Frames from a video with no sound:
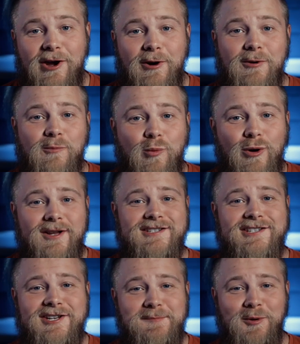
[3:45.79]
So, what
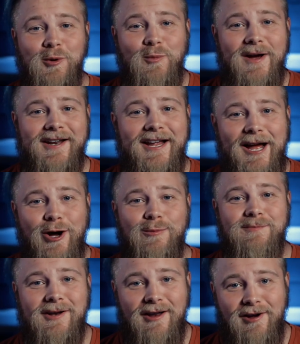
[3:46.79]
is a typical wedding
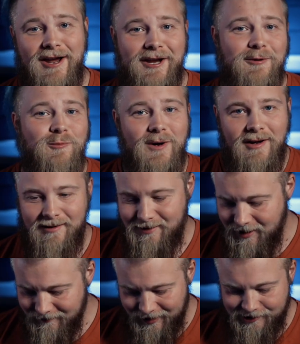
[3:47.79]
album like? Well,
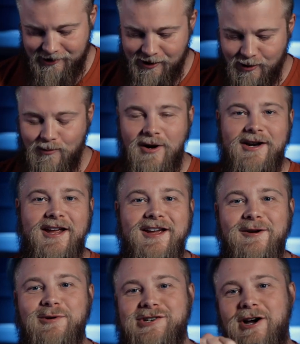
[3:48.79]
I've actually got one
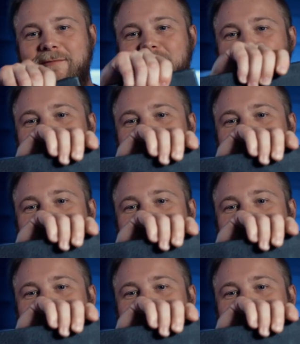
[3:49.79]
here, which I'm